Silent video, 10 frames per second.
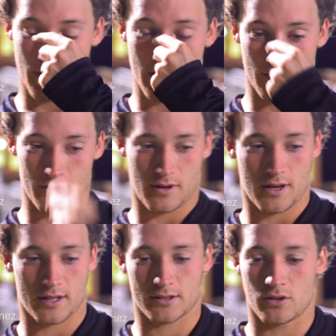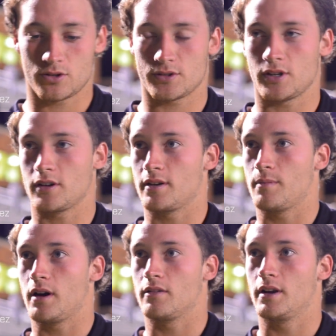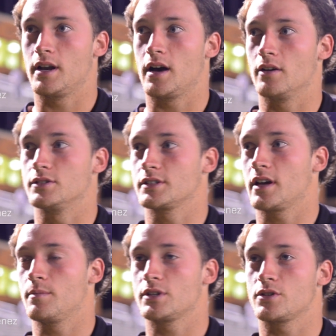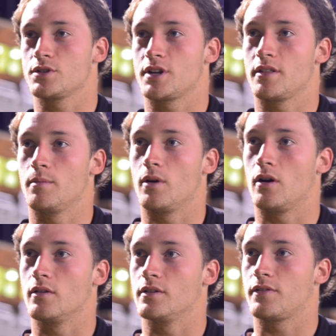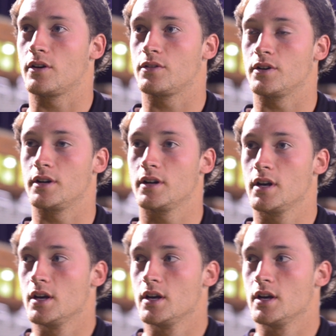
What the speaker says: I mean, as Coach was talking about right now, we just got to make sure we share the ball in the final third.